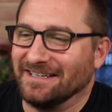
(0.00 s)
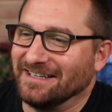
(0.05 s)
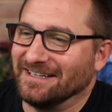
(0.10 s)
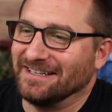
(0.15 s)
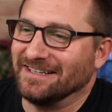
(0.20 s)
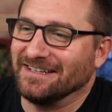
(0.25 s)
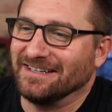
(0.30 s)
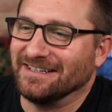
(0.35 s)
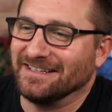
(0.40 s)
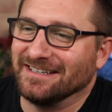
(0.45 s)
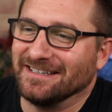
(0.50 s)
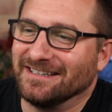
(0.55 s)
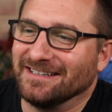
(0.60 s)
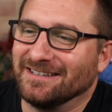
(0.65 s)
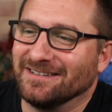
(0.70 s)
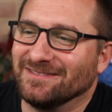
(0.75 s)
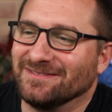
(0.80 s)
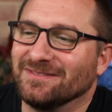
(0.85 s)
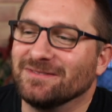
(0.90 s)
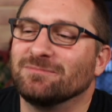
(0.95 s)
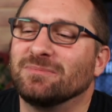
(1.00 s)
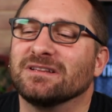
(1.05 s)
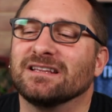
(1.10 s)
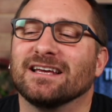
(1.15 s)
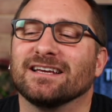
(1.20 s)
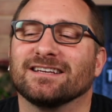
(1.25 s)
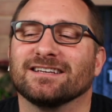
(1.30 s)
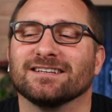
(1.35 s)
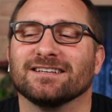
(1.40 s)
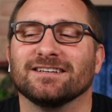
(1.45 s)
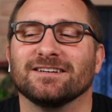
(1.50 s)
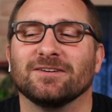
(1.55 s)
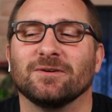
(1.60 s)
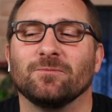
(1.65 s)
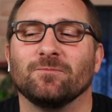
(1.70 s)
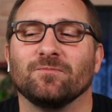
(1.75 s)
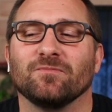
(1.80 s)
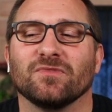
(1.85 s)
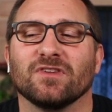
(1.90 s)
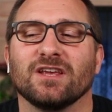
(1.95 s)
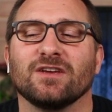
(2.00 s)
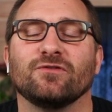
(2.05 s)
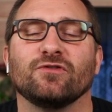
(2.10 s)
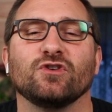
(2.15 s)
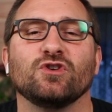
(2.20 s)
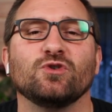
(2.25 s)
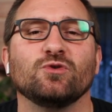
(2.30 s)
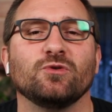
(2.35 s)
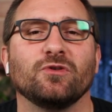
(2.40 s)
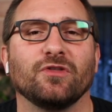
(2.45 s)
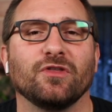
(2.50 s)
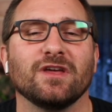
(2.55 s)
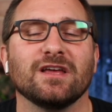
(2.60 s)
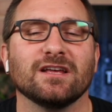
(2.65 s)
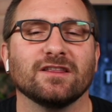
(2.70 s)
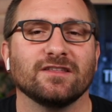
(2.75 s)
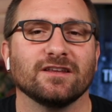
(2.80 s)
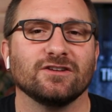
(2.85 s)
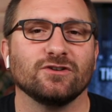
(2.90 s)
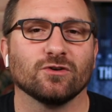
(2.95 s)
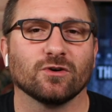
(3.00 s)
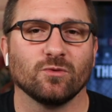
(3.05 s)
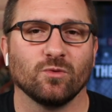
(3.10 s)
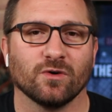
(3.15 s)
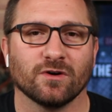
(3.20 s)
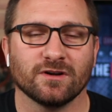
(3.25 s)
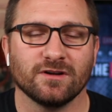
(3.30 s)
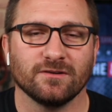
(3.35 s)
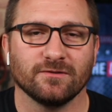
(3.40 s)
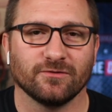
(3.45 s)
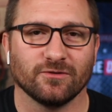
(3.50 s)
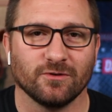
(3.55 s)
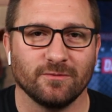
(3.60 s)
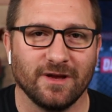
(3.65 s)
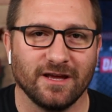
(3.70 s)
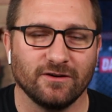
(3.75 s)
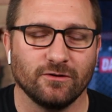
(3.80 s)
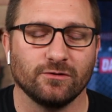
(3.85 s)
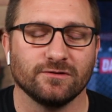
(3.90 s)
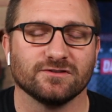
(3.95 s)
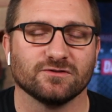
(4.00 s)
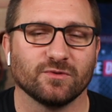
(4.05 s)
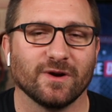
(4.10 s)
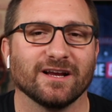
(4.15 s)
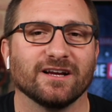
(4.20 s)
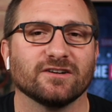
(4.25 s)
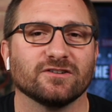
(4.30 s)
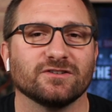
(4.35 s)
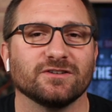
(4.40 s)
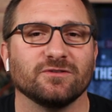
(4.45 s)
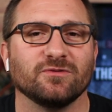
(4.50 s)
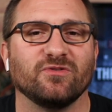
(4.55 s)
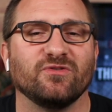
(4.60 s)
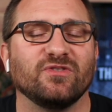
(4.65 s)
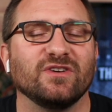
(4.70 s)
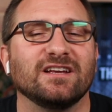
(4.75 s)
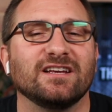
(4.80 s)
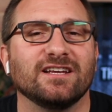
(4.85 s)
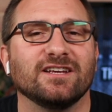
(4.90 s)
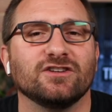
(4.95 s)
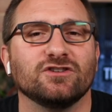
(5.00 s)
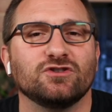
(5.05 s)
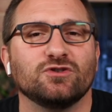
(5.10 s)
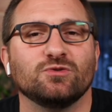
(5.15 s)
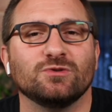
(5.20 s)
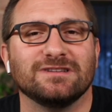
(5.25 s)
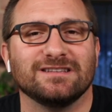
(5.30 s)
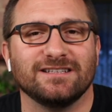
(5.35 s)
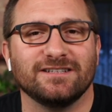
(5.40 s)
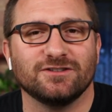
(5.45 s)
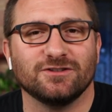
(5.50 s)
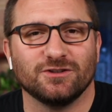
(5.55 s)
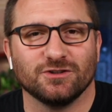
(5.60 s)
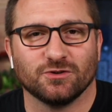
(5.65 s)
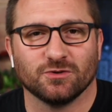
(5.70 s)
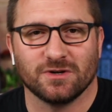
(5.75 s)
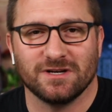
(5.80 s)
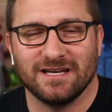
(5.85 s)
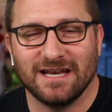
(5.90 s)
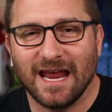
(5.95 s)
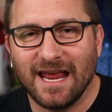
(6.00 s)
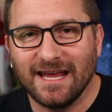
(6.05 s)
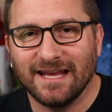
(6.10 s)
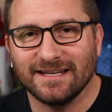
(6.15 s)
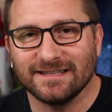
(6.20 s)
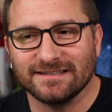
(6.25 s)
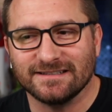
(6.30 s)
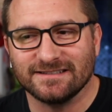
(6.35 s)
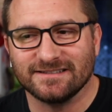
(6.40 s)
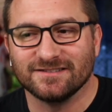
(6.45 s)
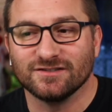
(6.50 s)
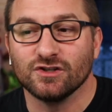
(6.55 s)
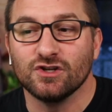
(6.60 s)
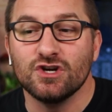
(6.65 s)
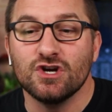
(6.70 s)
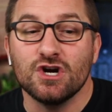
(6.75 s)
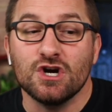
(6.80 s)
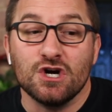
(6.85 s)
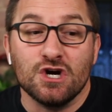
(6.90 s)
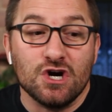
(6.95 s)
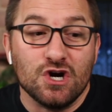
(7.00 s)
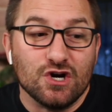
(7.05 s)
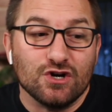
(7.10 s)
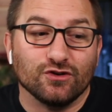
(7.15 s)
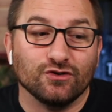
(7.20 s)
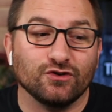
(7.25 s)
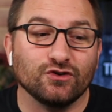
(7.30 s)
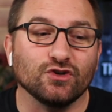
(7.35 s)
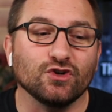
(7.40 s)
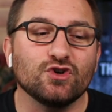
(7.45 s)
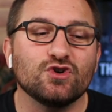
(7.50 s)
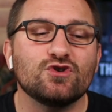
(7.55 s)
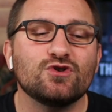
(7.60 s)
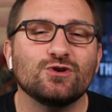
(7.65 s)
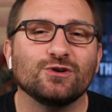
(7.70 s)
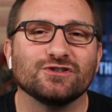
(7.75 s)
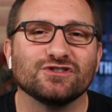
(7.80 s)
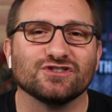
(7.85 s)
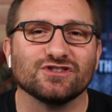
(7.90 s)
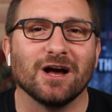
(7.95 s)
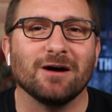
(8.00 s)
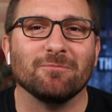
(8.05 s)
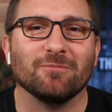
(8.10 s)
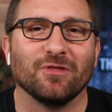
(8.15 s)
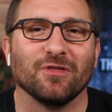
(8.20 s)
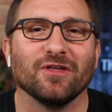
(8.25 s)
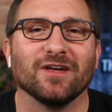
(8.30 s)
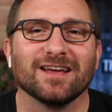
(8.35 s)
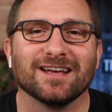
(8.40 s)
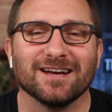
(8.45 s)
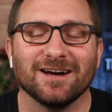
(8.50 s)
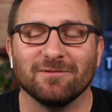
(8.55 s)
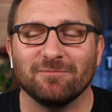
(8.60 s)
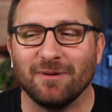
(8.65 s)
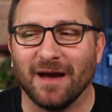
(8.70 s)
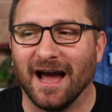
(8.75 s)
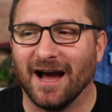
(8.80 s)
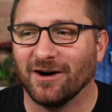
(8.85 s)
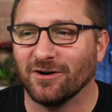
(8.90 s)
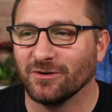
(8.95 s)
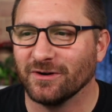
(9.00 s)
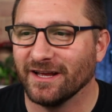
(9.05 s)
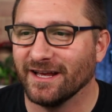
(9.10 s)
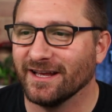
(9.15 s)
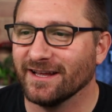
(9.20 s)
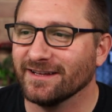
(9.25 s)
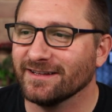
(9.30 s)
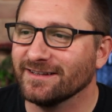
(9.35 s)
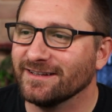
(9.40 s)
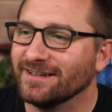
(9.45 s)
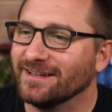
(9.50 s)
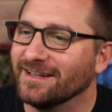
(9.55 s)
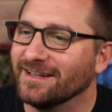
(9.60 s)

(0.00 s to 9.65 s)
Yep. But like, if you think that you're working for a man who is regularly feeding you legal grenades, do something about it.